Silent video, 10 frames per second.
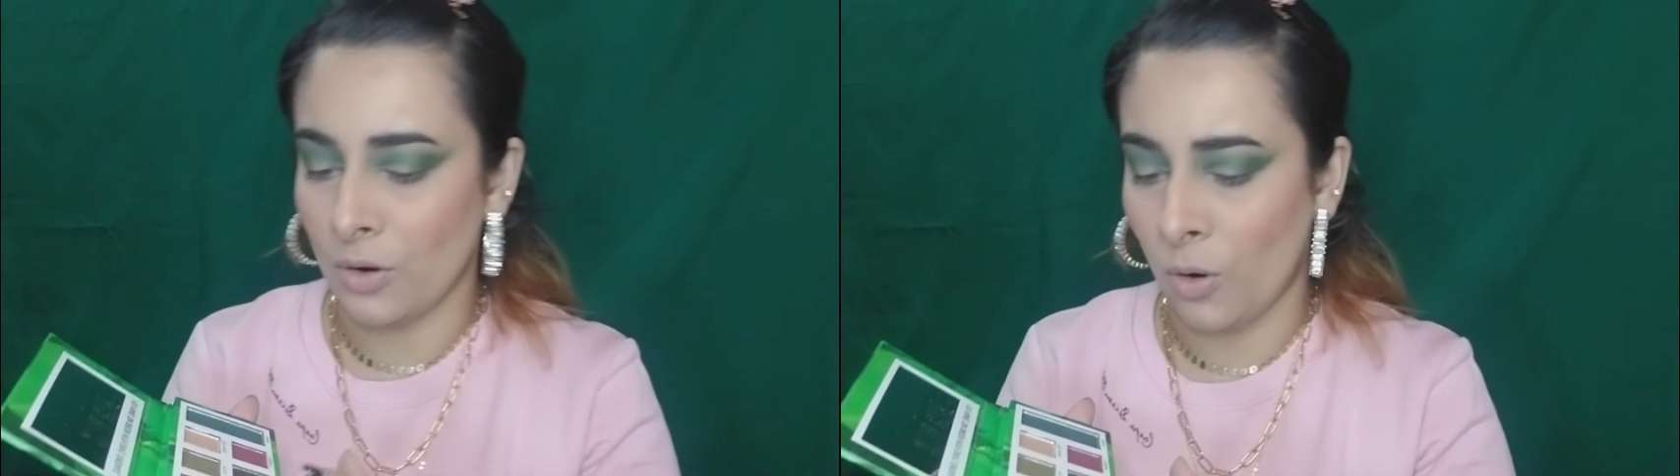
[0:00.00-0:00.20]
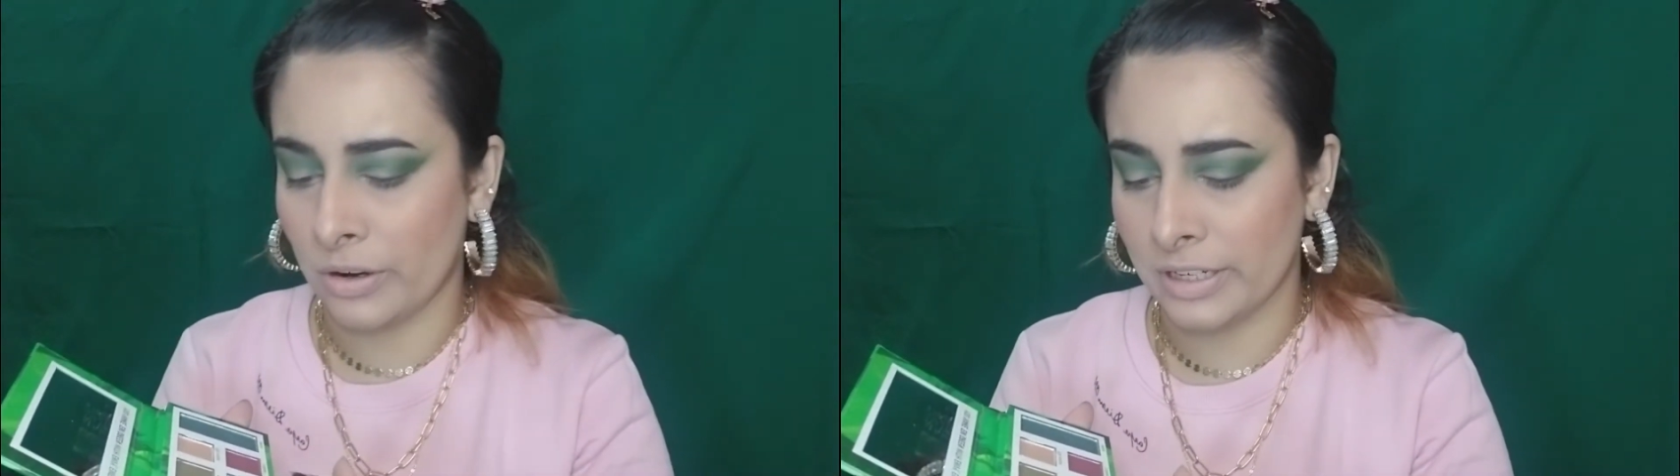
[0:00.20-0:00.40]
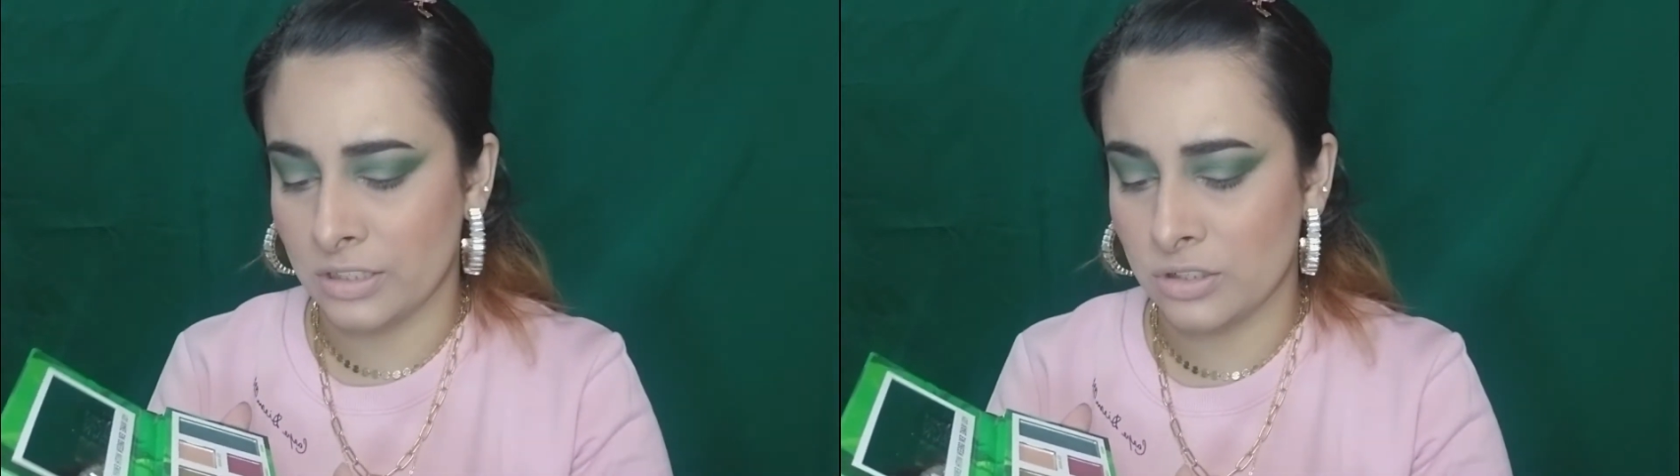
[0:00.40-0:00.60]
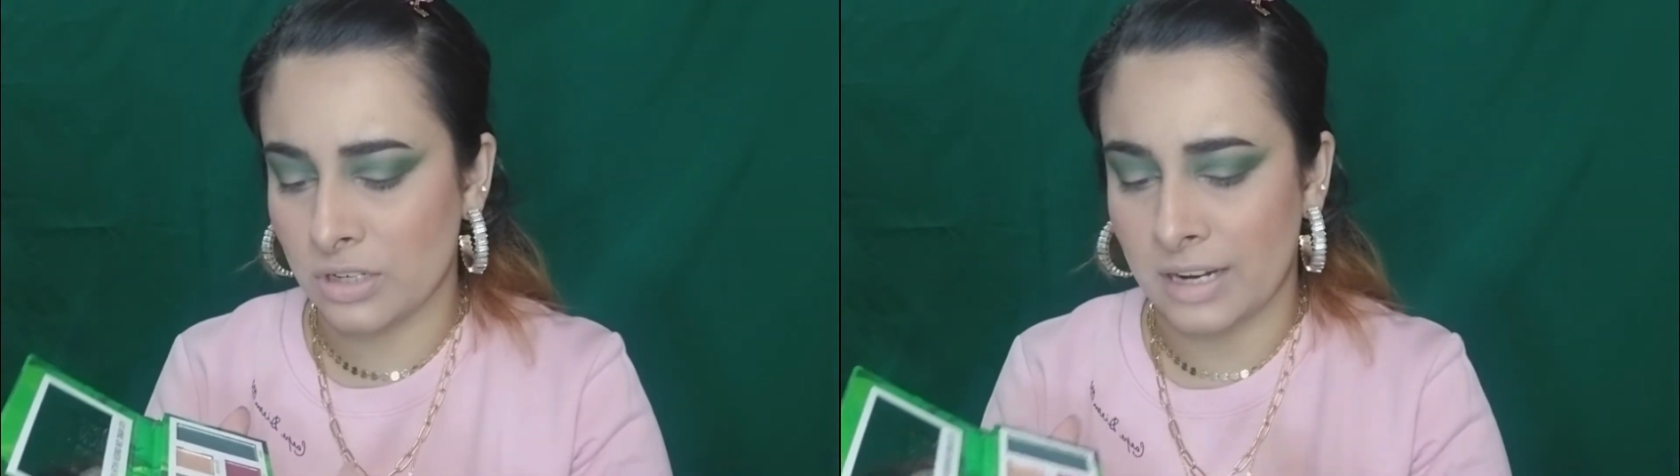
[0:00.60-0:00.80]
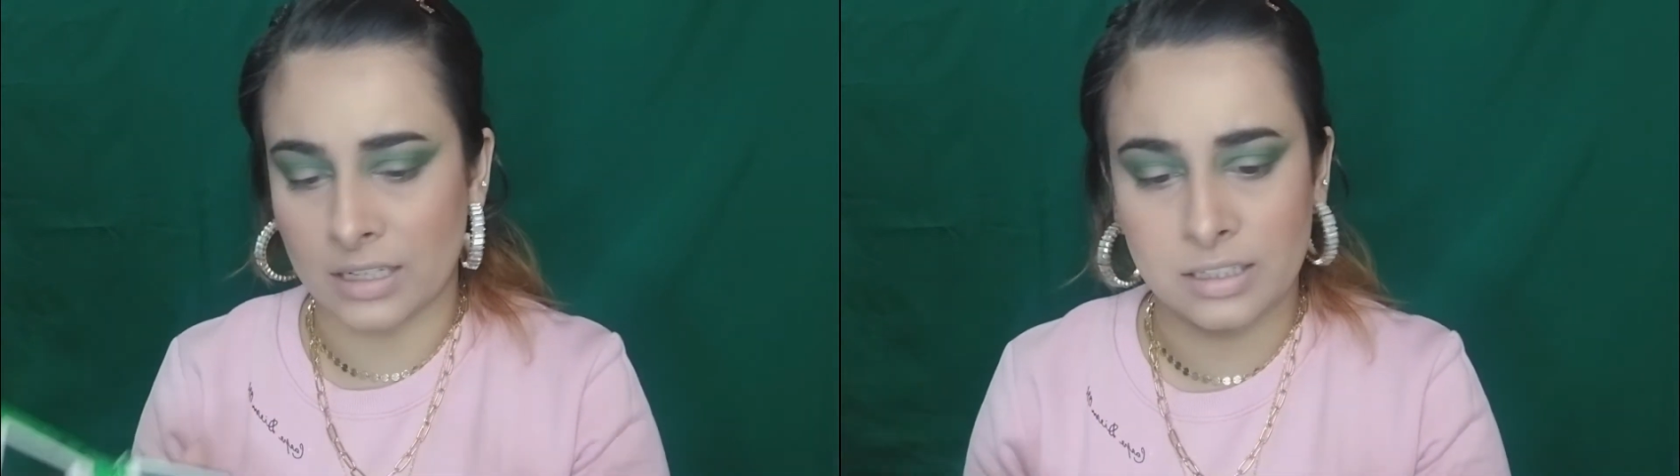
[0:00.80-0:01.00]
orange
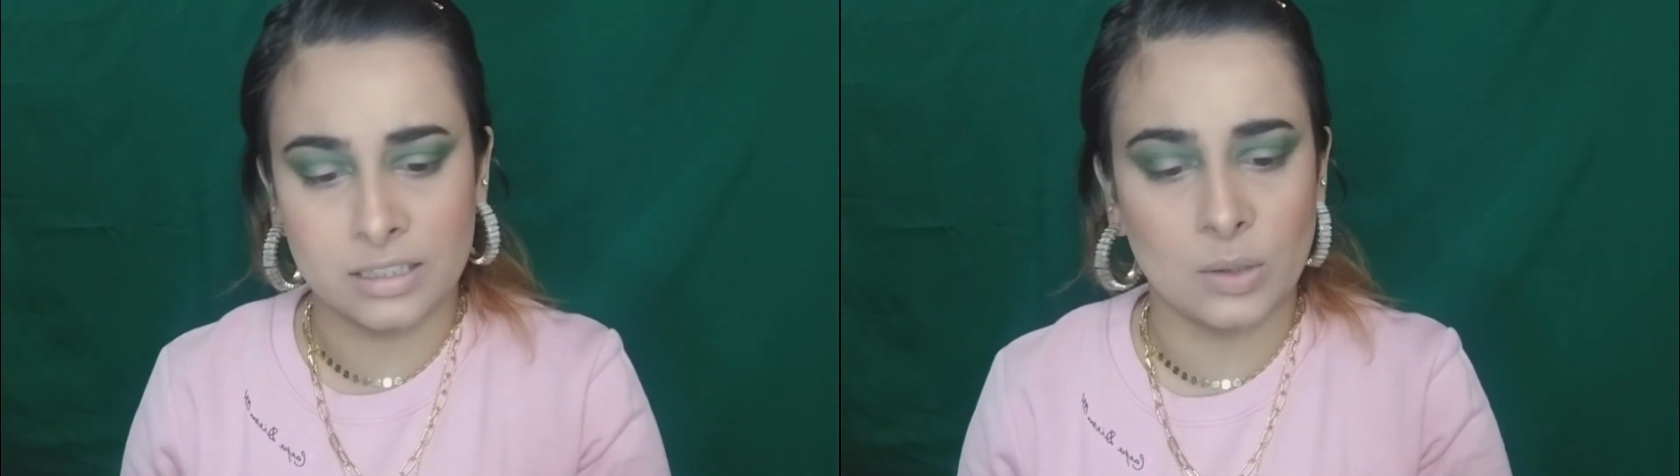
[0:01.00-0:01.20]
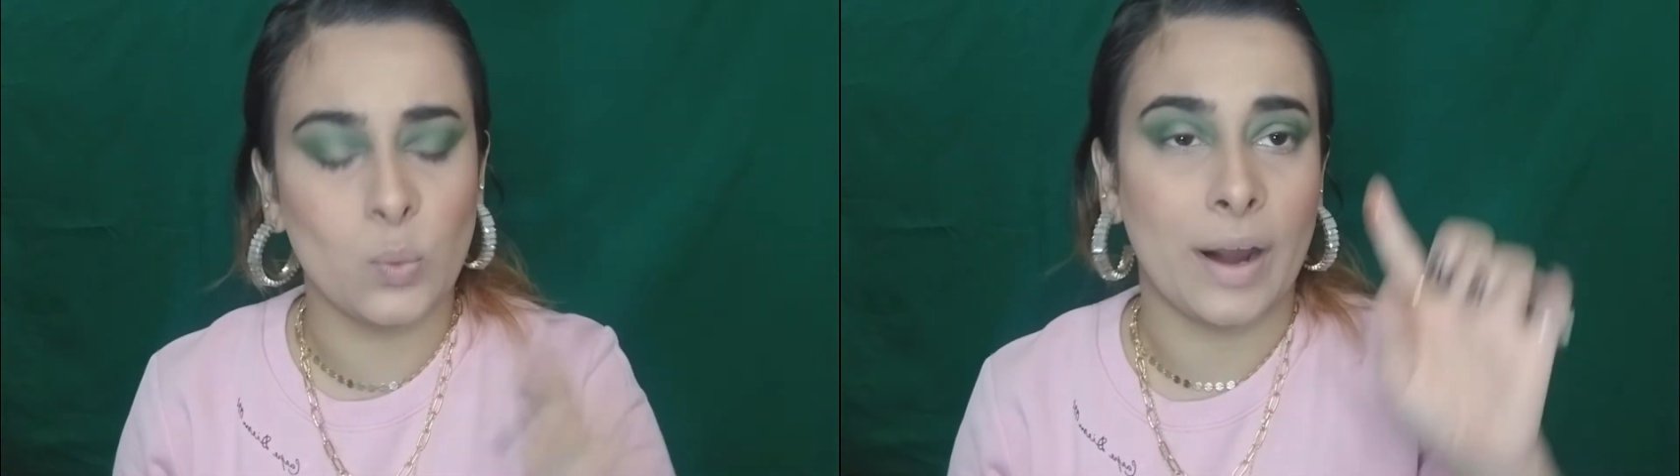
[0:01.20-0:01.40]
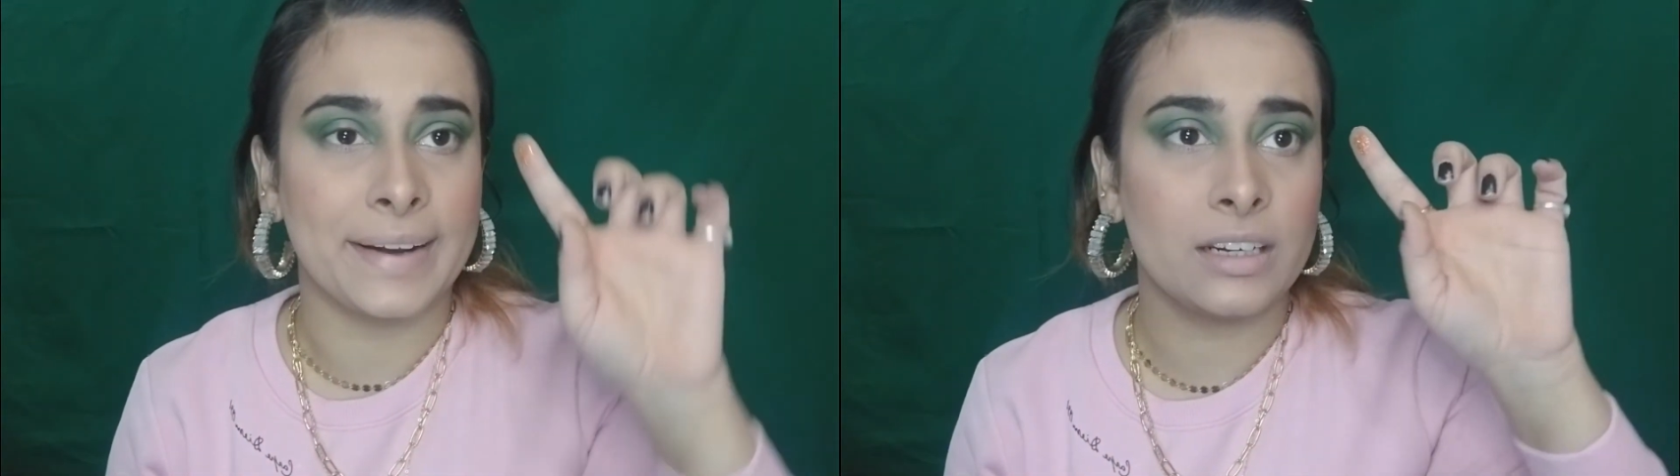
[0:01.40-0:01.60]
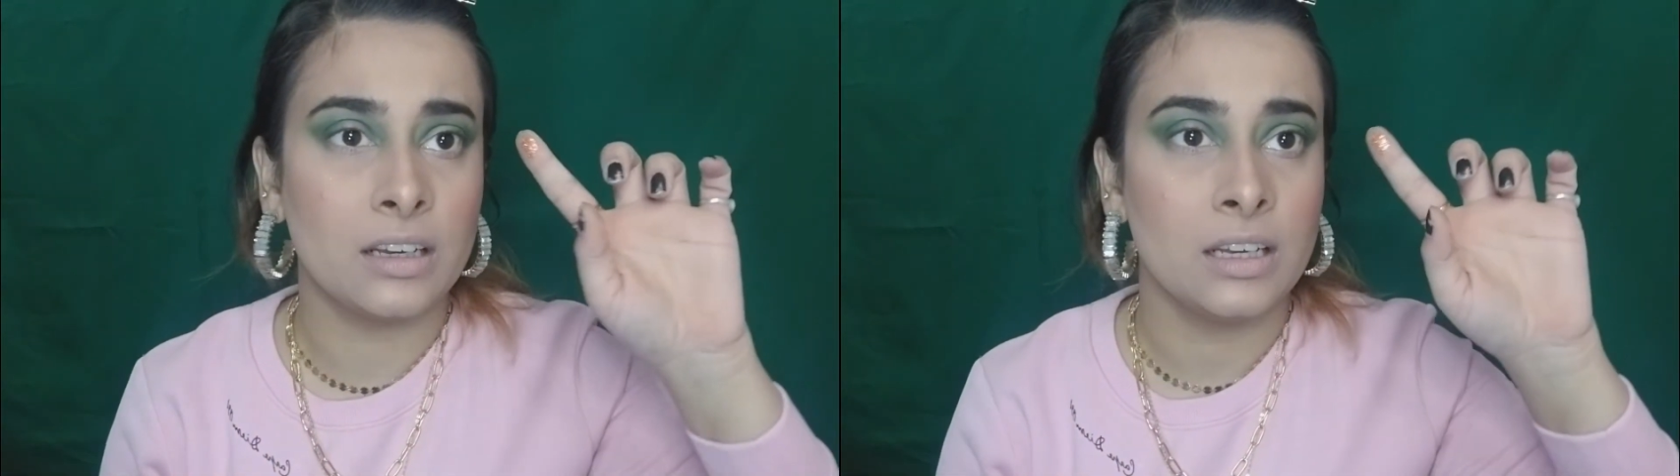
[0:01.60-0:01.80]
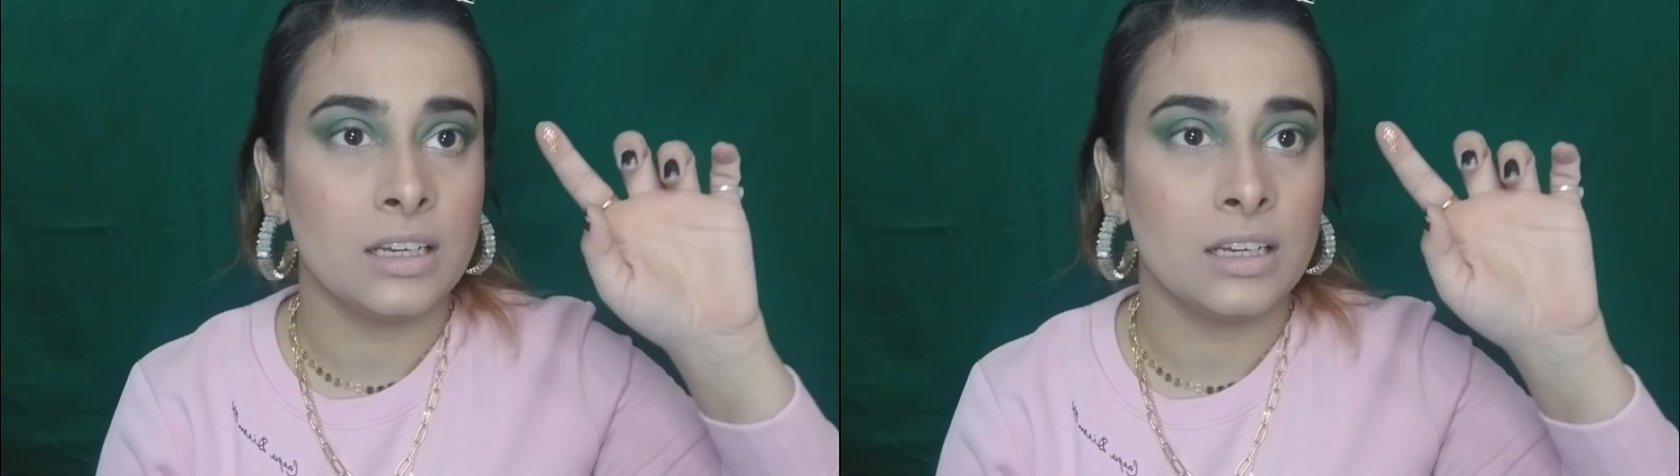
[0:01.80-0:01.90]
and a little white.